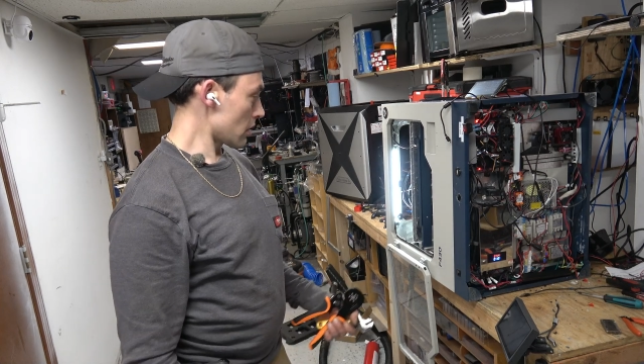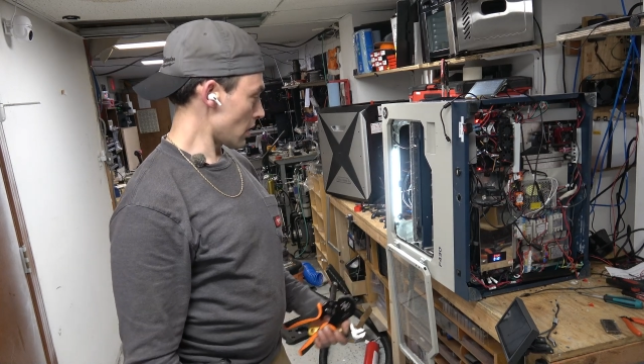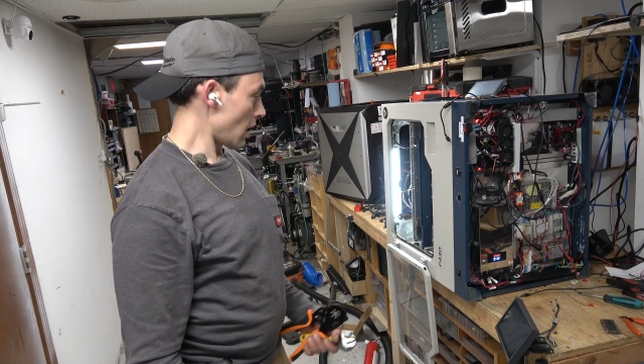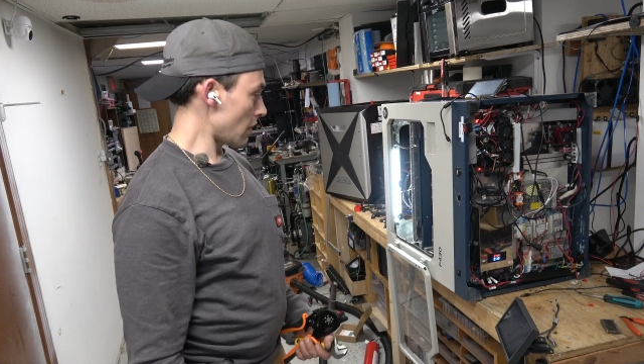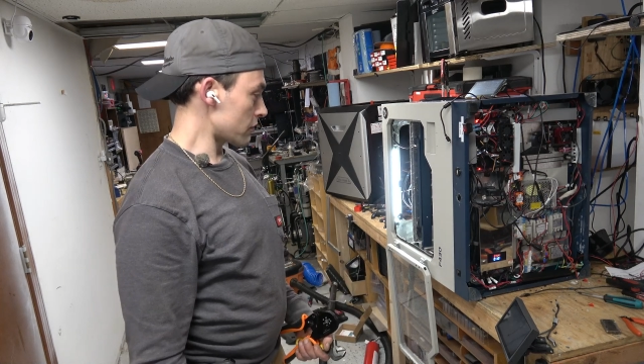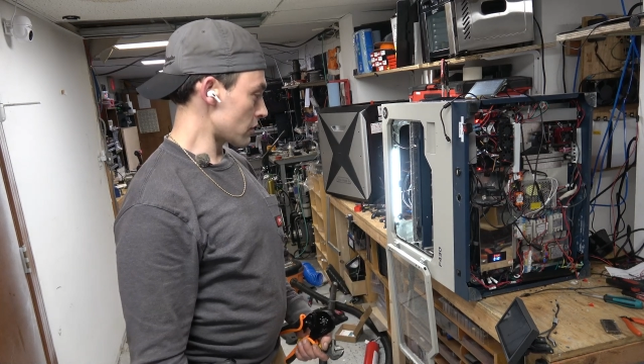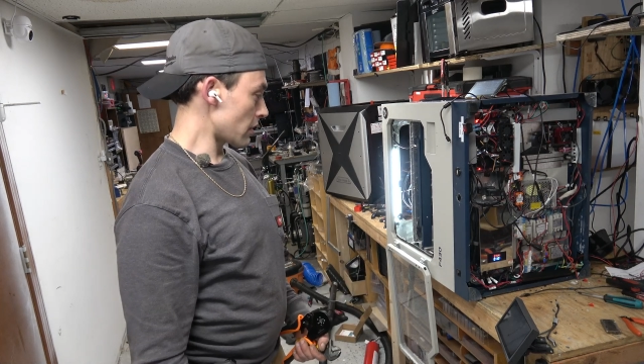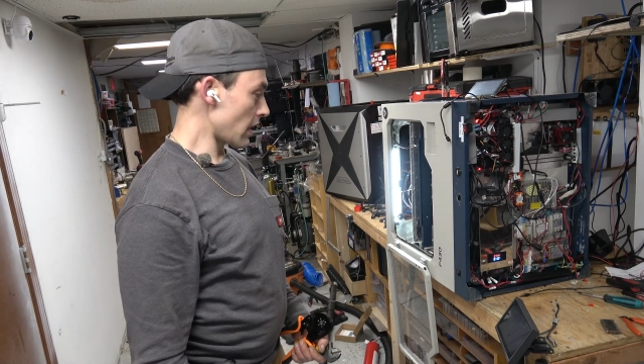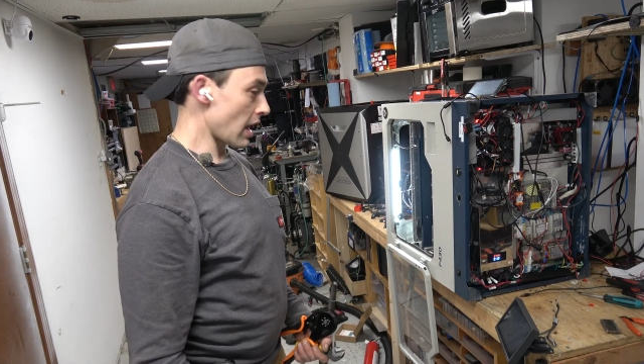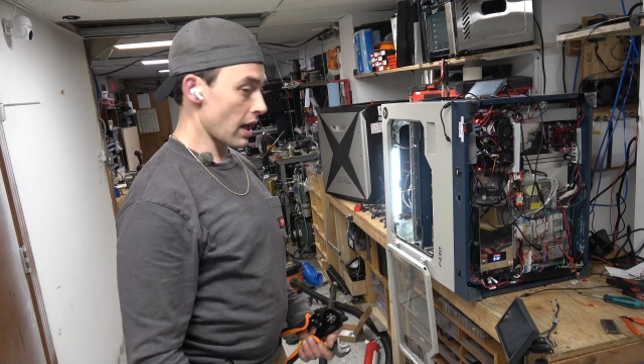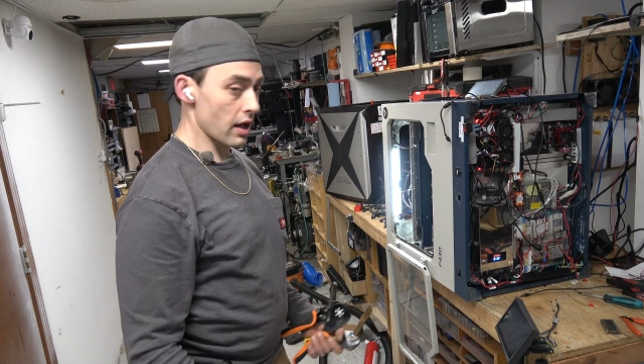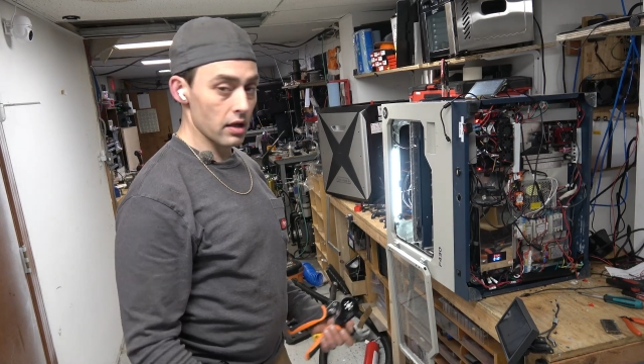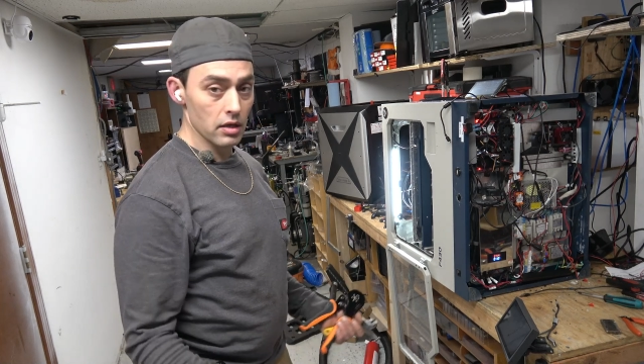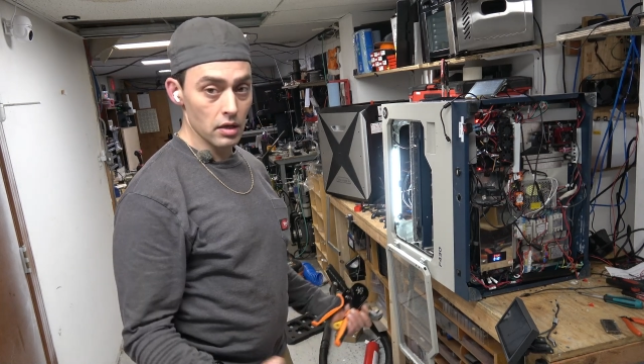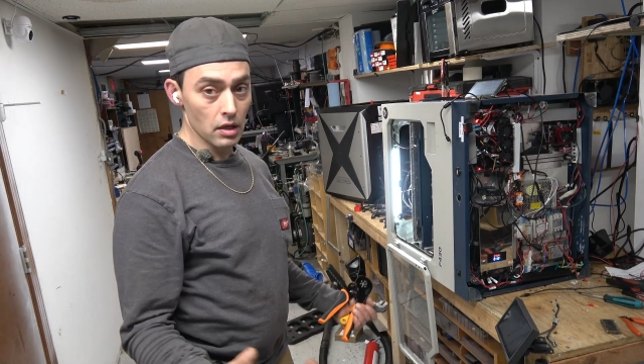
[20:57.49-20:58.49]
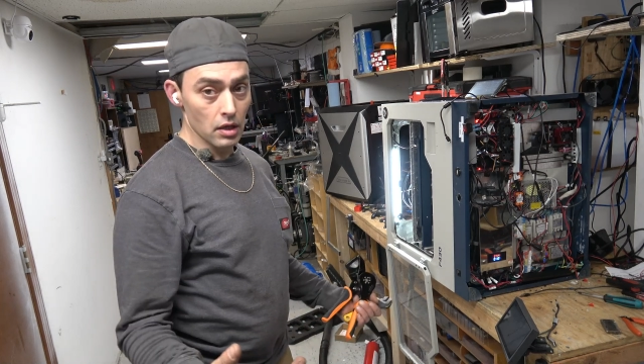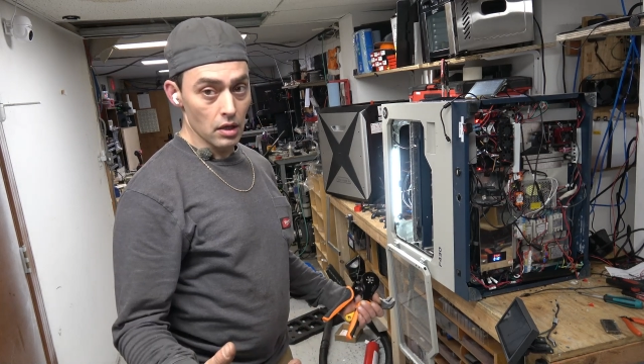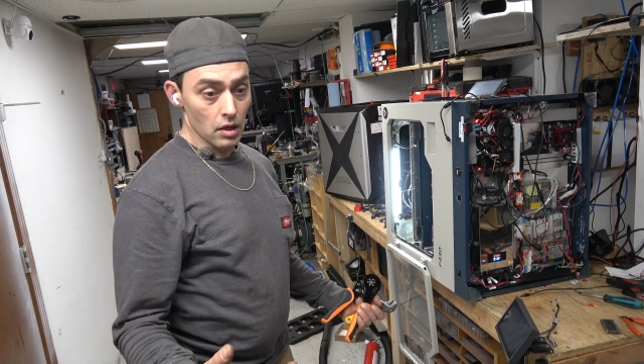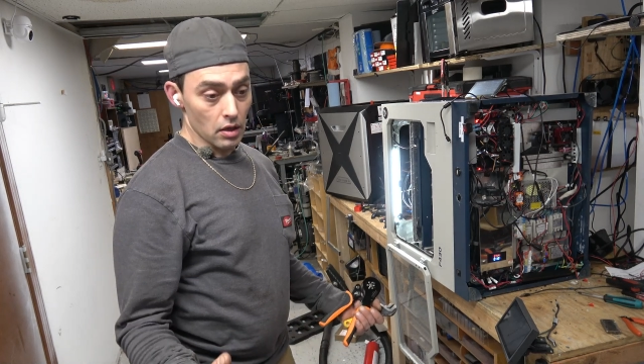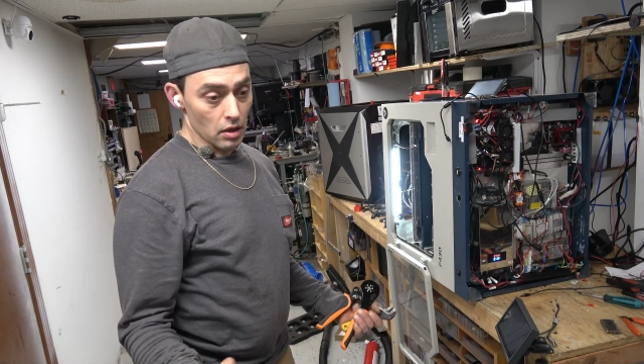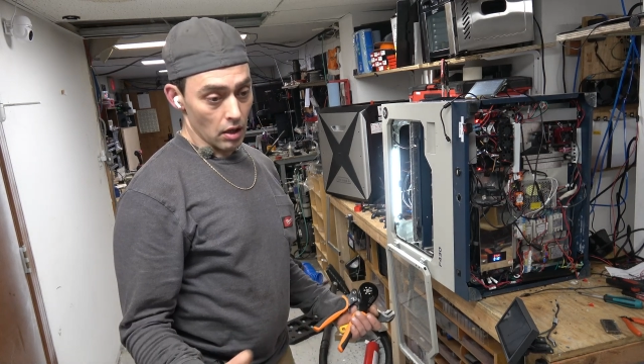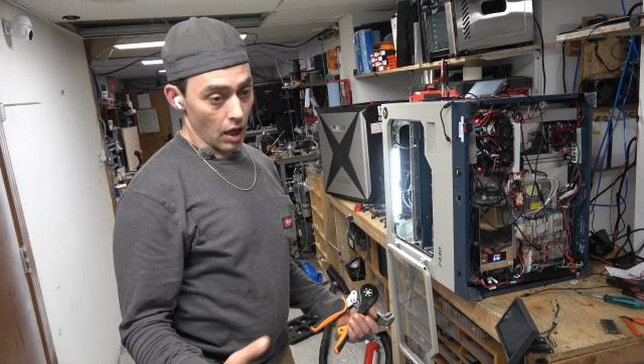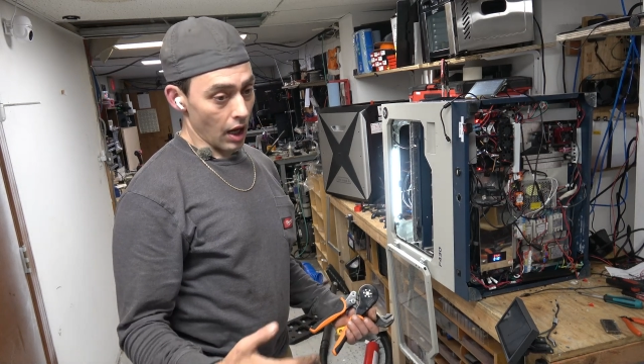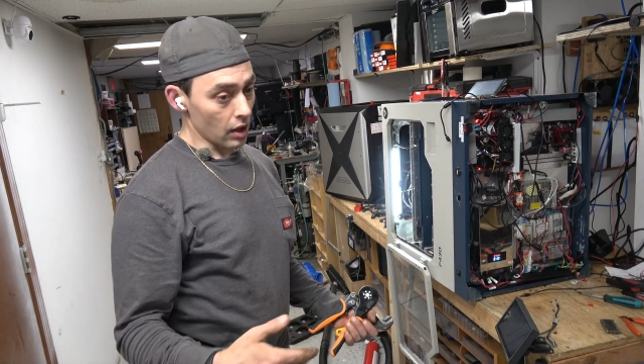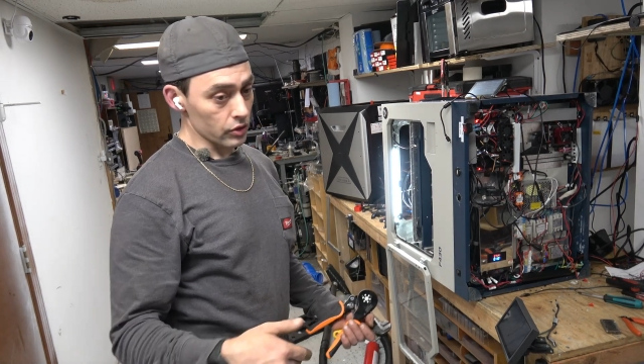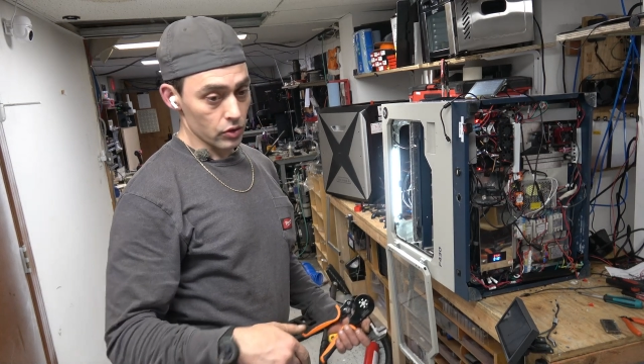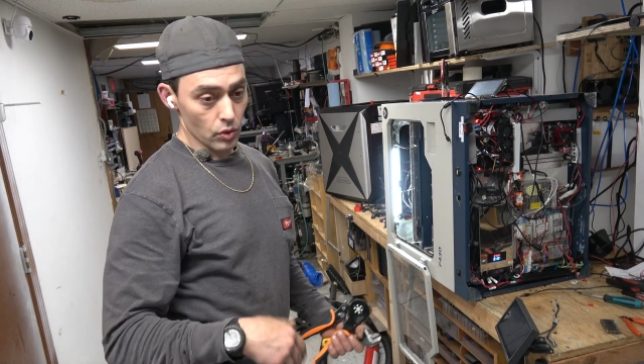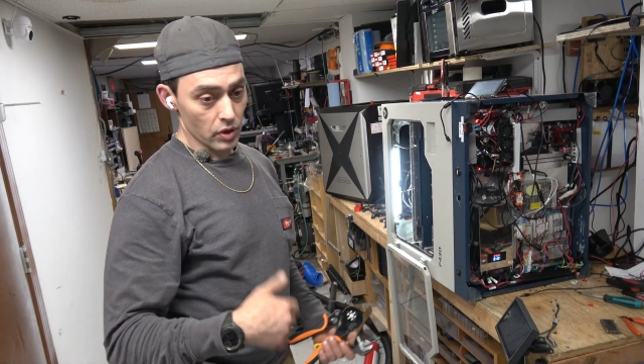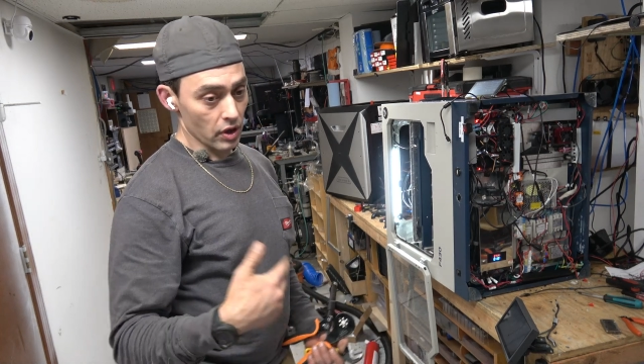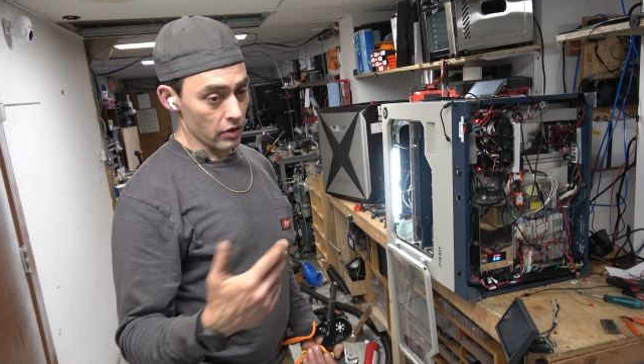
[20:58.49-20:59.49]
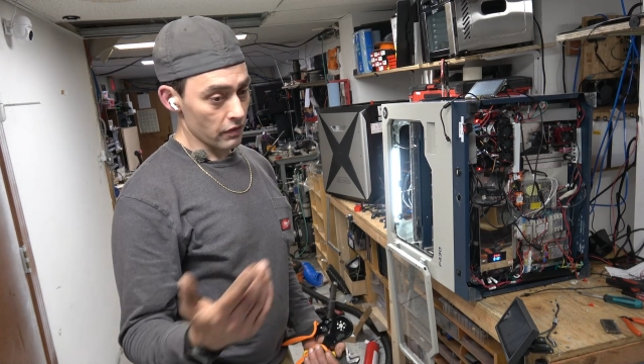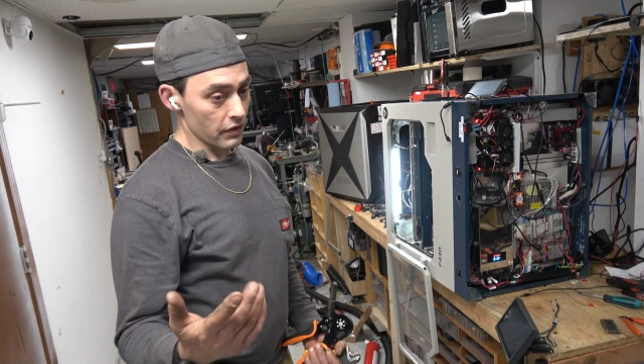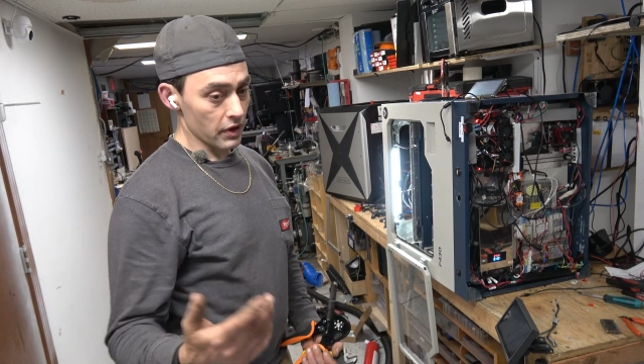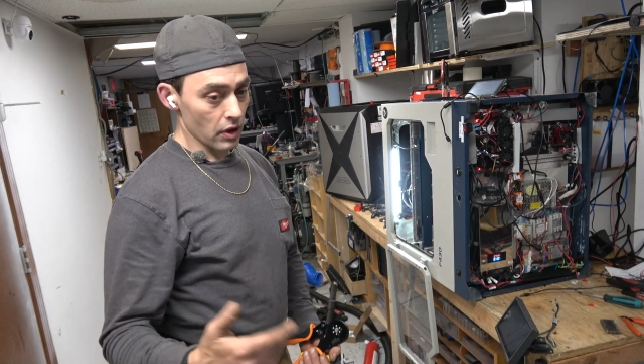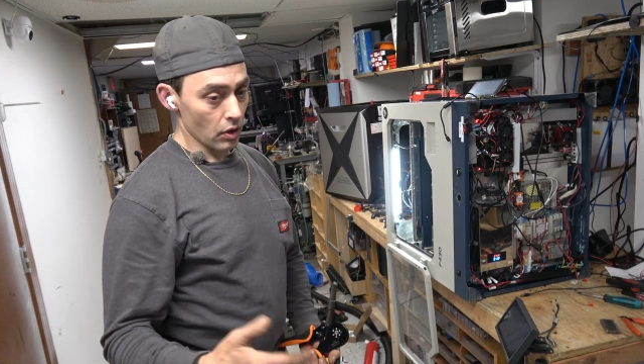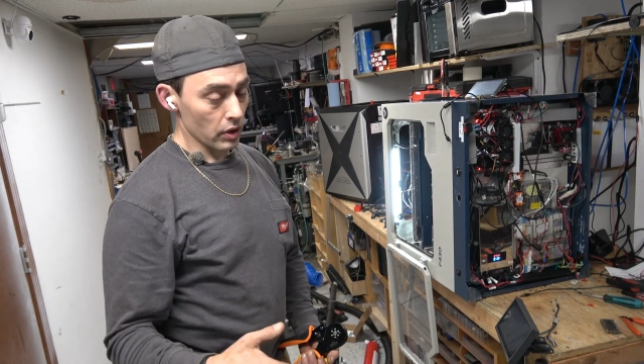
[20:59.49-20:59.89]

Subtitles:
that, I'll do another video